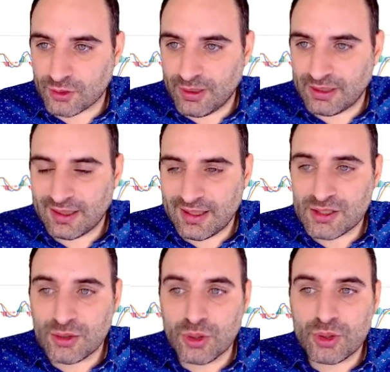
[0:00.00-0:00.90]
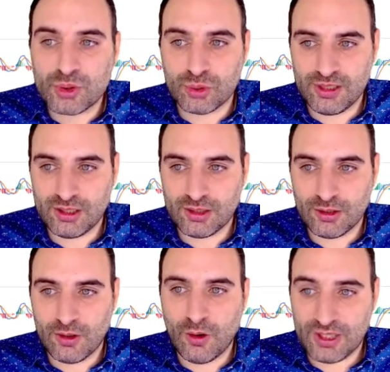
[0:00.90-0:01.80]
but this looks to me
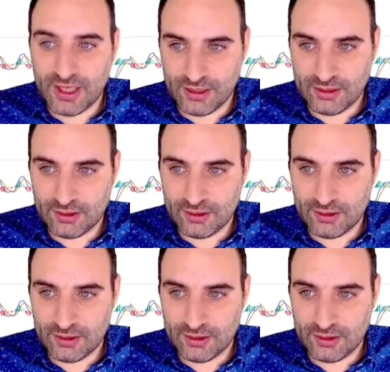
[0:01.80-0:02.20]
okay.